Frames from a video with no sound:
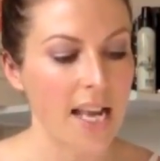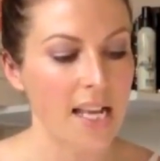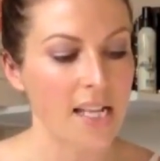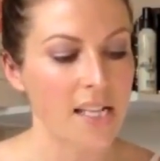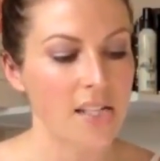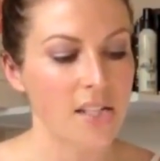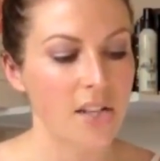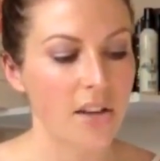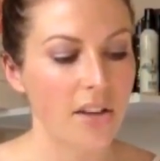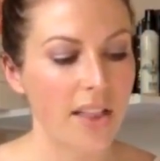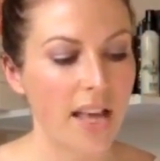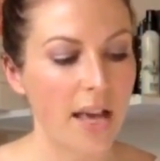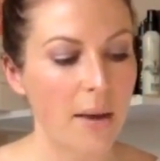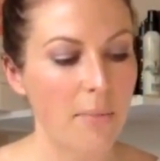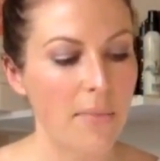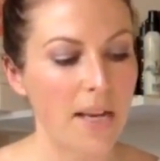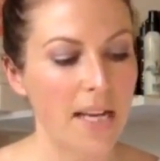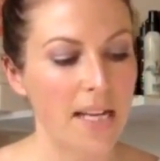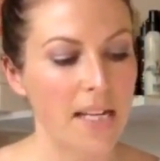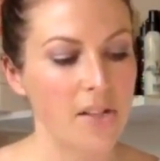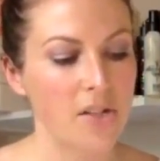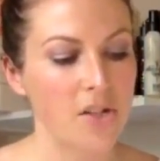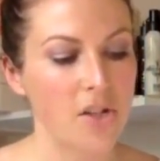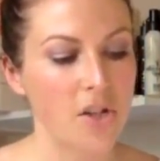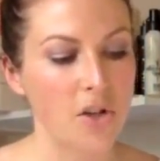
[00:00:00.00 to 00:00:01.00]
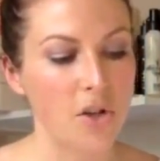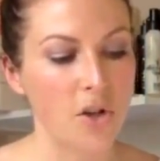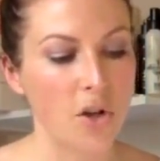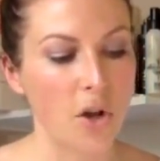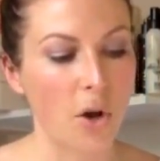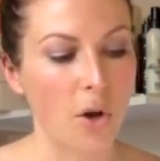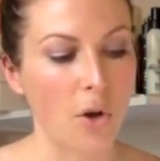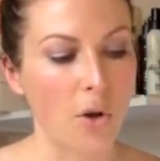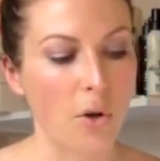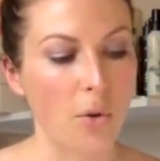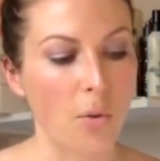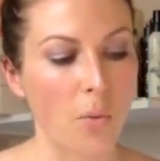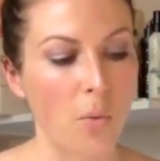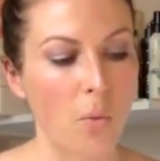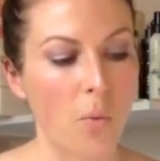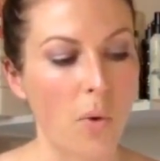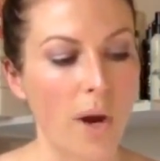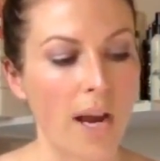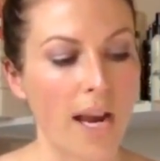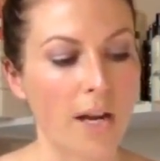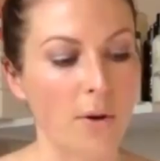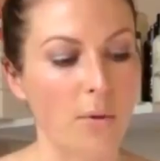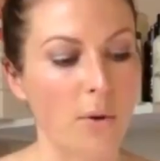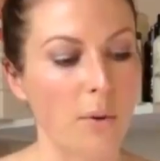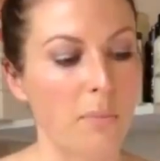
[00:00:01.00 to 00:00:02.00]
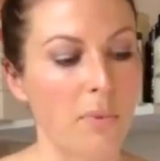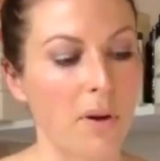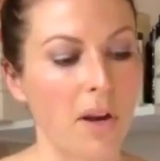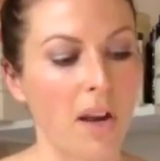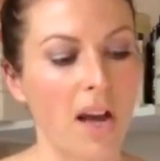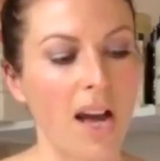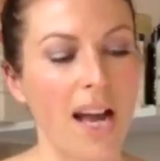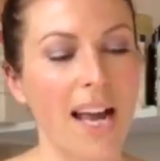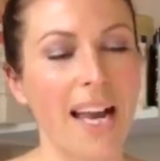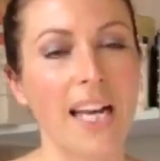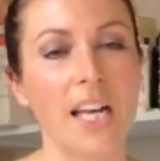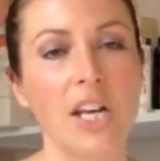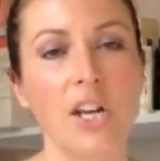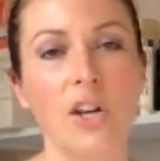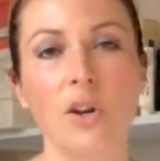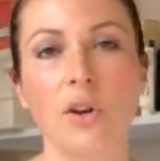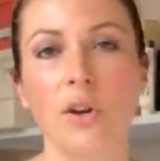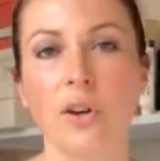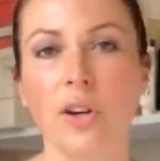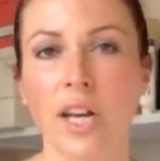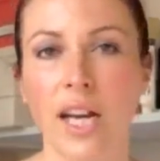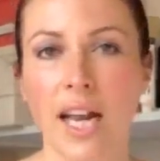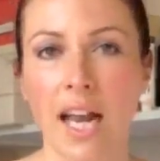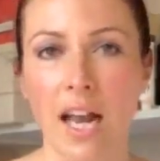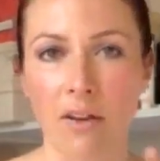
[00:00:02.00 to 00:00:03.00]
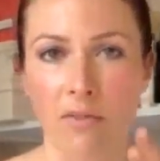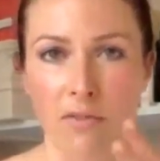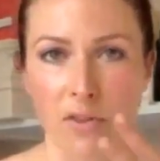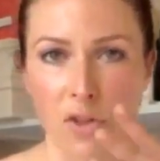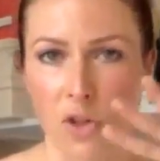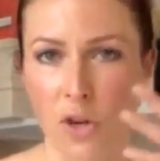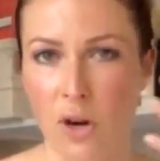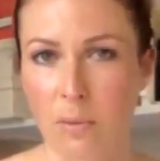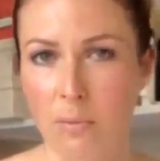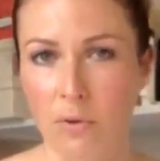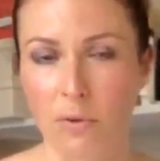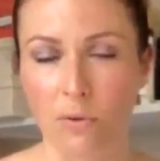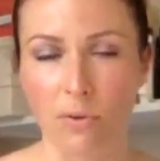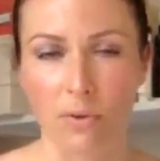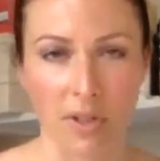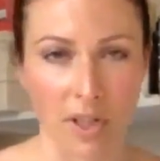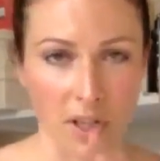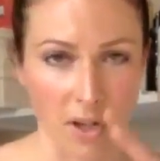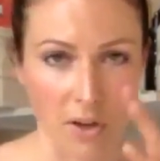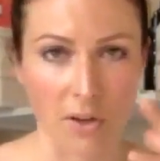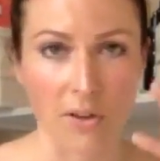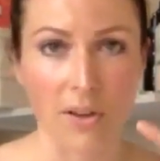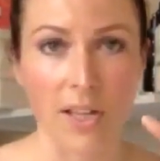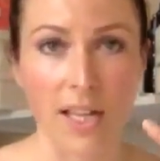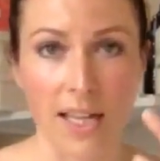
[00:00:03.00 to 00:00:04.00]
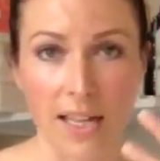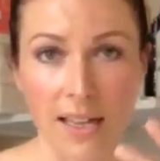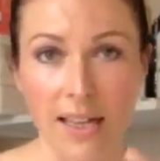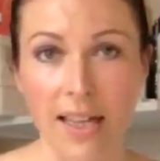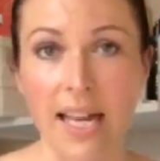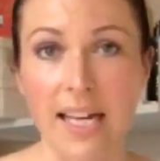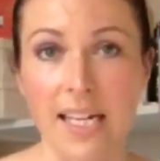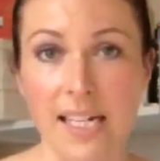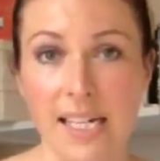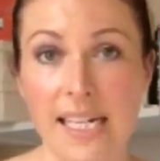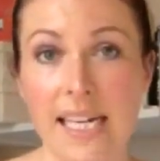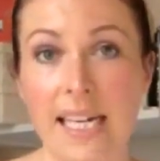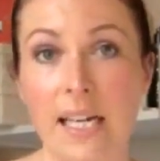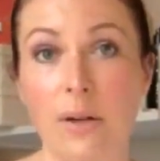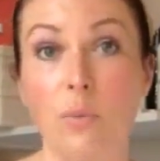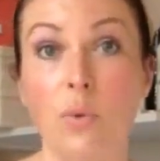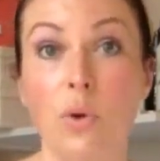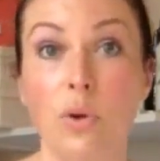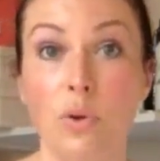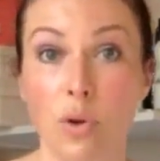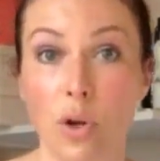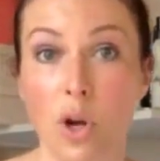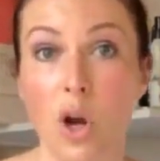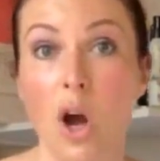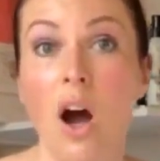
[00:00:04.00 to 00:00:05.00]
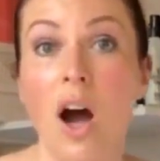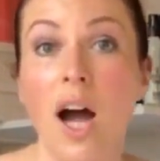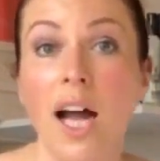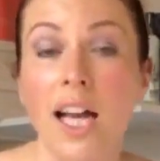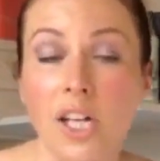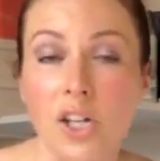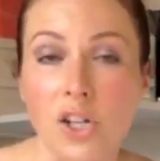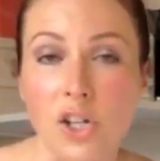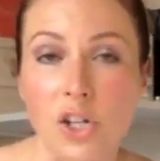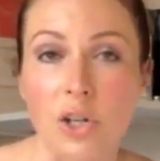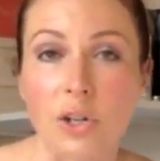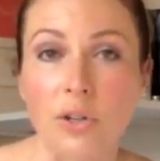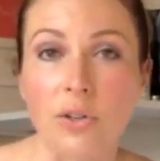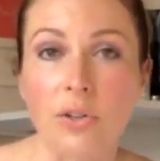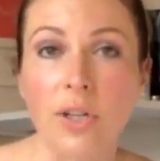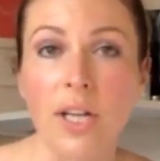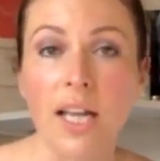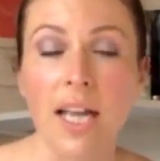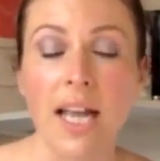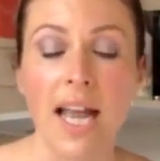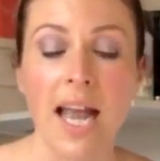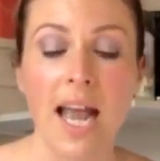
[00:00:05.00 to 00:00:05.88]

So that means you know where to apply it and you're not going to have trouble. You know, that tint will guide you.